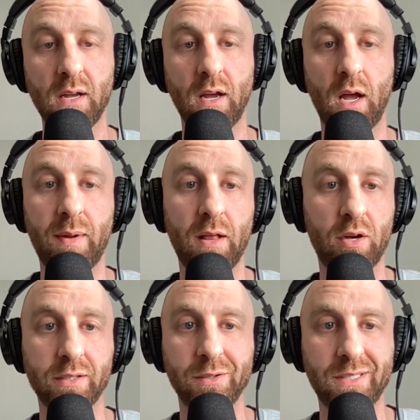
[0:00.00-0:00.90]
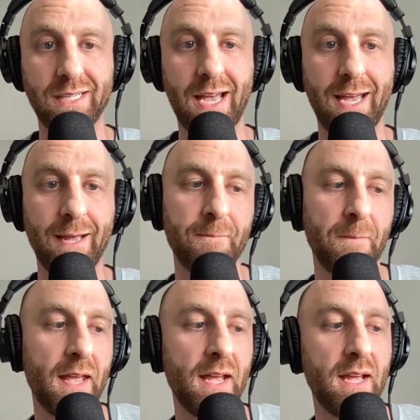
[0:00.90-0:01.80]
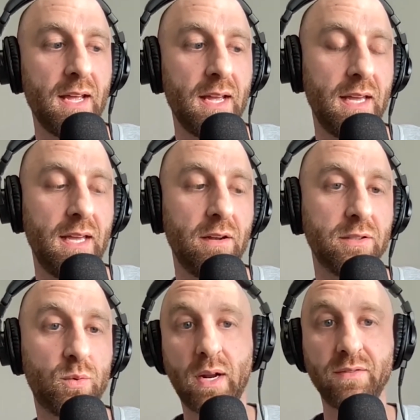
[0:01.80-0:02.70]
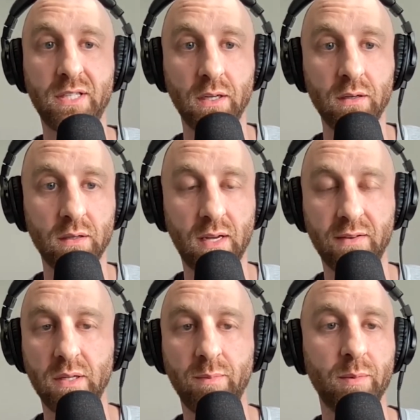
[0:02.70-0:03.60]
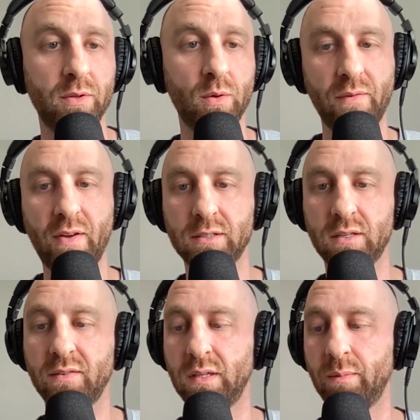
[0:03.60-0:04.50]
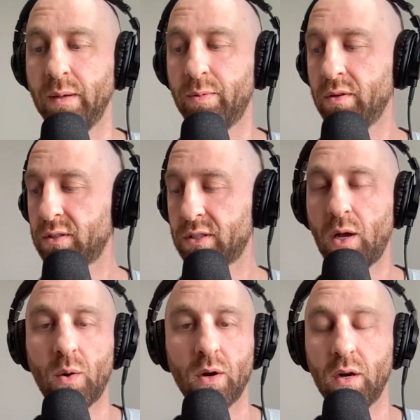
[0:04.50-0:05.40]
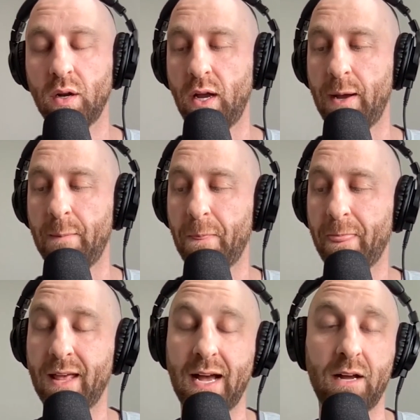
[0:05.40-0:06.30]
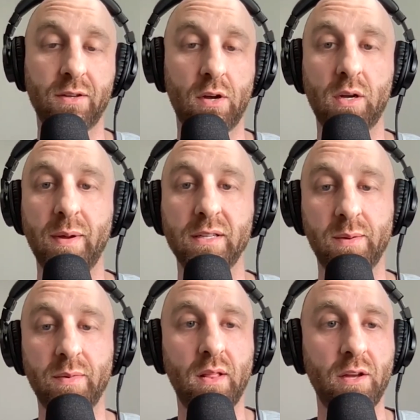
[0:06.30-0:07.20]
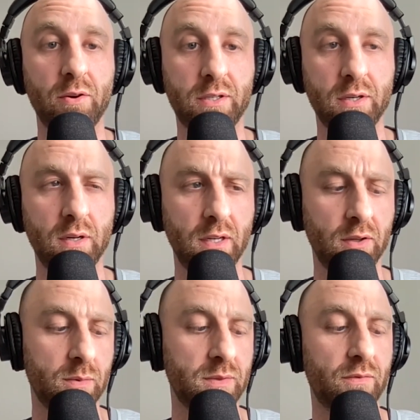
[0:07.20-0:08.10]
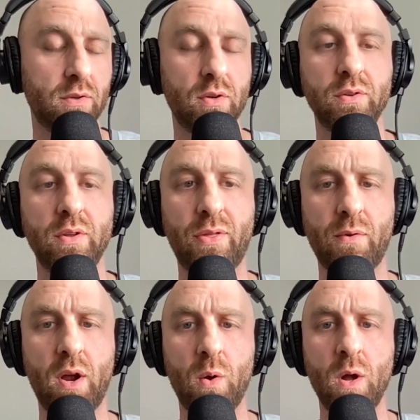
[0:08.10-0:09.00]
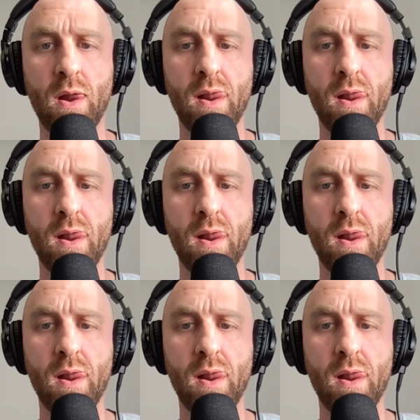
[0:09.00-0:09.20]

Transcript: I'll also say, here's what I've seen. I've seen people do it way faster. I've seen people slower. I'll talk about some of the literature in terms of return to throw.